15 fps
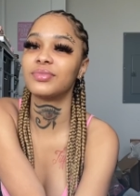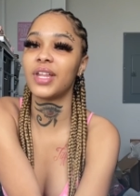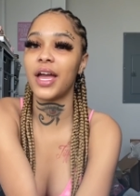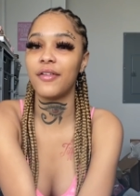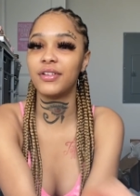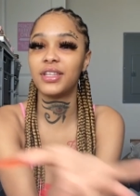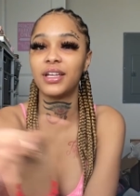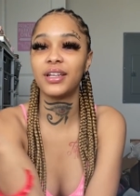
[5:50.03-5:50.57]

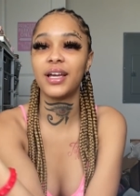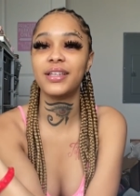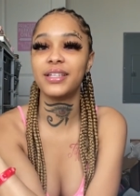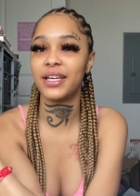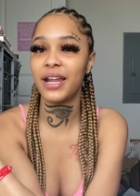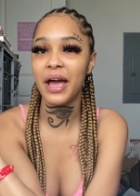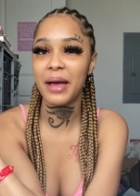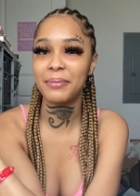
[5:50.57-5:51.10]
Everything that
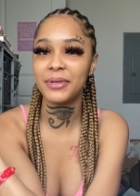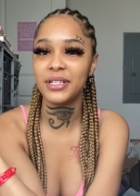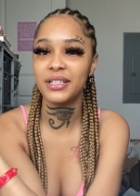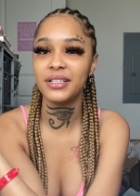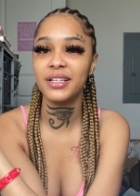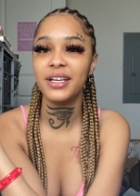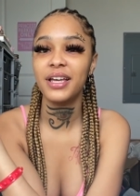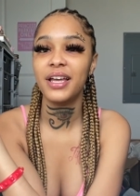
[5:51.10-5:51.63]
did
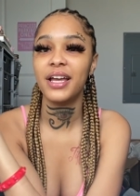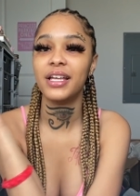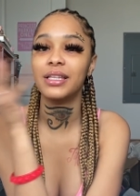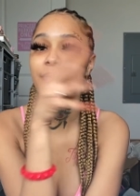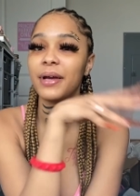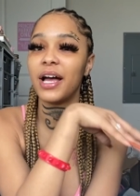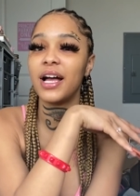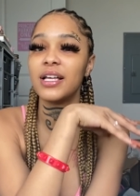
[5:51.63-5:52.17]
happen in
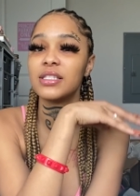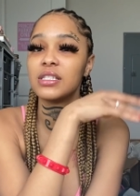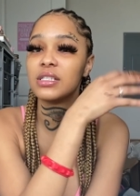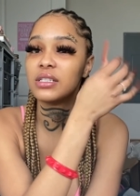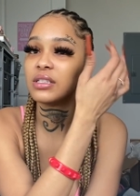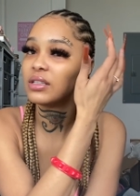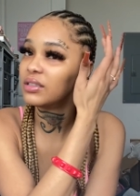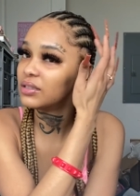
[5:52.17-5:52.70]
the past
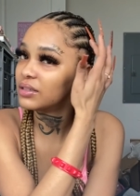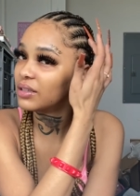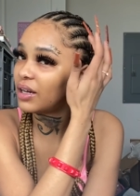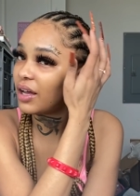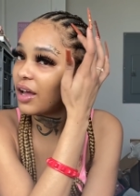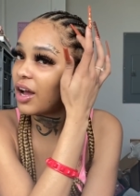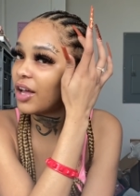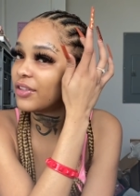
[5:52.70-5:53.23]
and
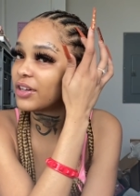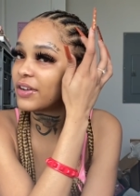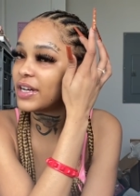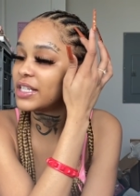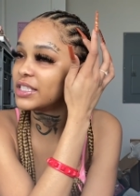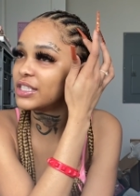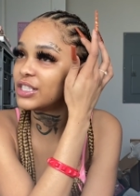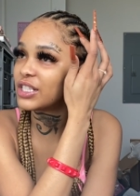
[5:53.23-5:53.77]
all the
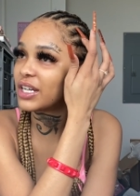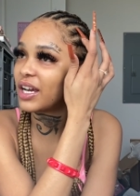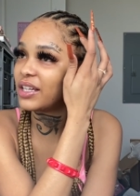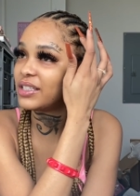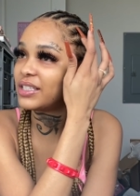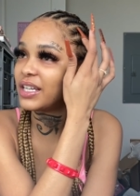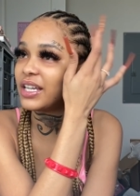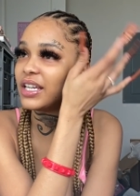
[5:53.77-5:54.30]
crazy shit I
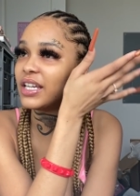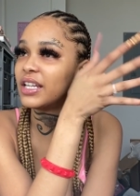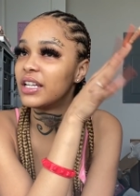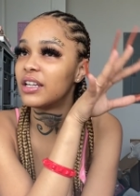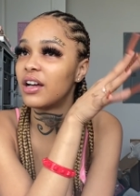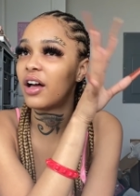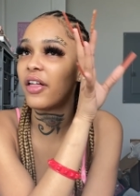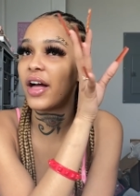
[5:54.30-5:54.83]
did,
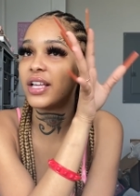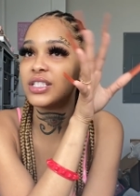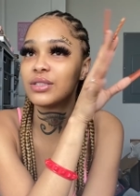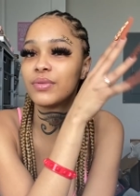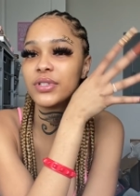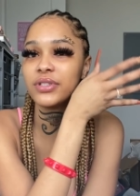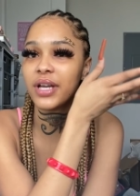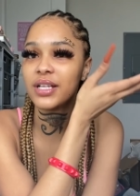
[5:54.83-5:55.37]
and I just
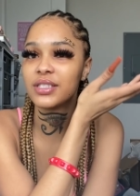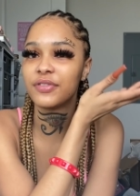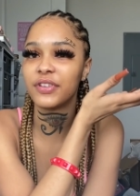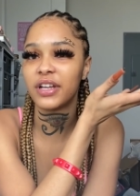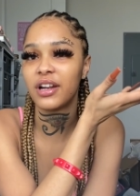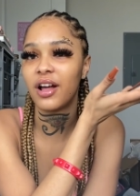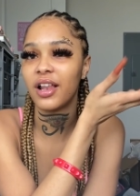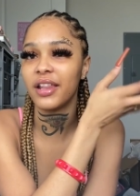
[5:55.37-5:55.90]
want you guys to
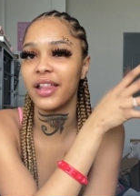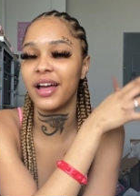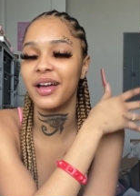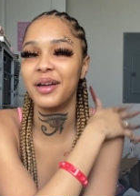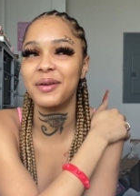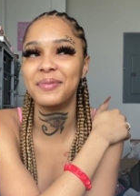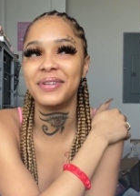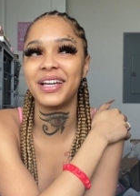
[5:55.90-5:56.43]
forget all of
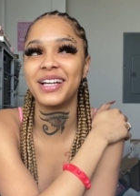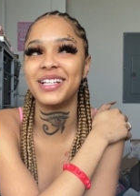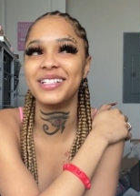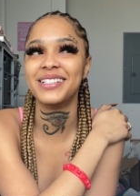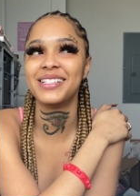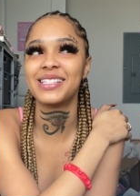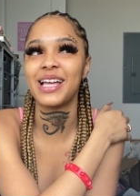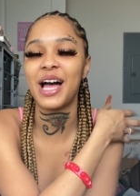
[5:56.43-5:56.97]
that
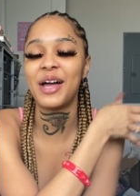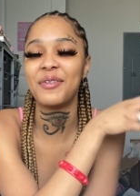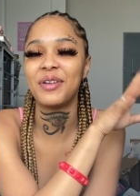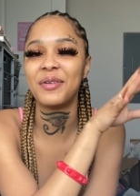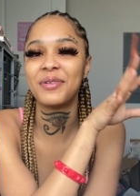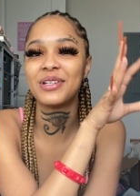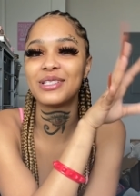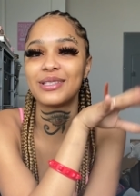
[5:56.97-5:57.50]
because I
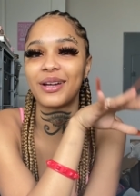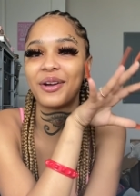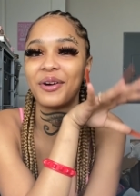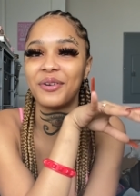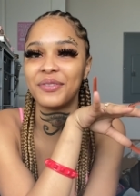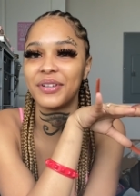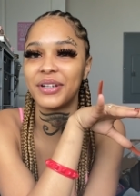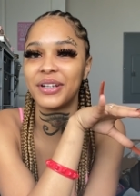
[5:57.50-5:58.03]
really want to start
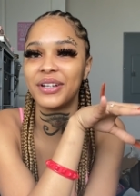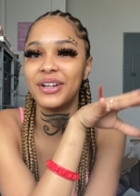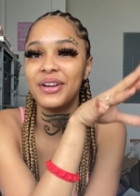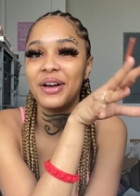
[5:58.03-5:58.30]
over.